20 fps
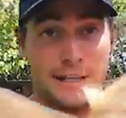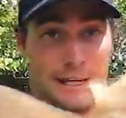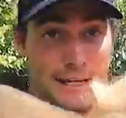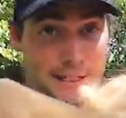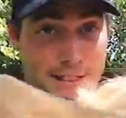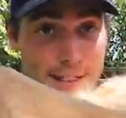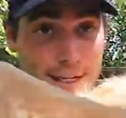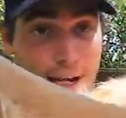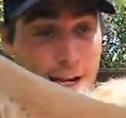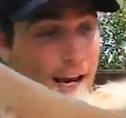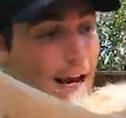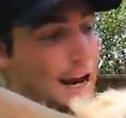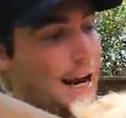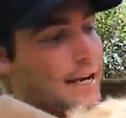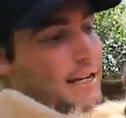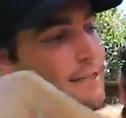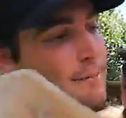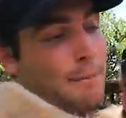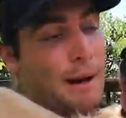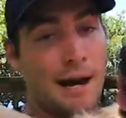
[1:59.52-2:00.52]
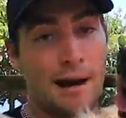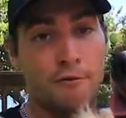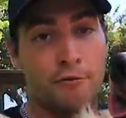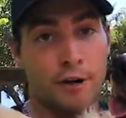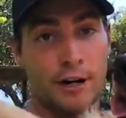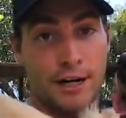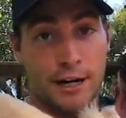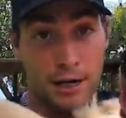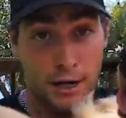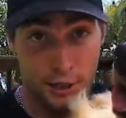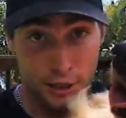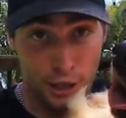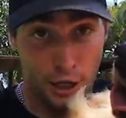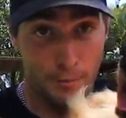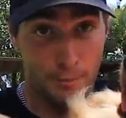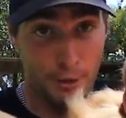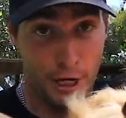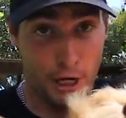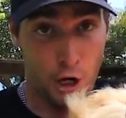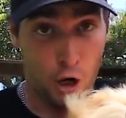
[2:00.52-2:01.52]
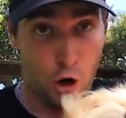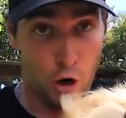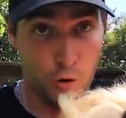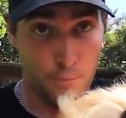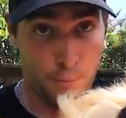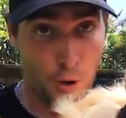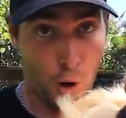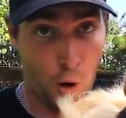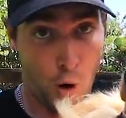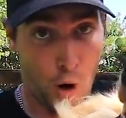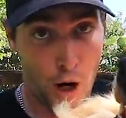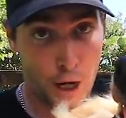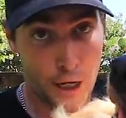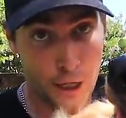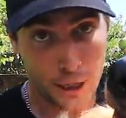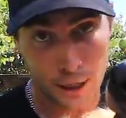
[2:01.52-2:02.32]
this is Maverick, the big old boy.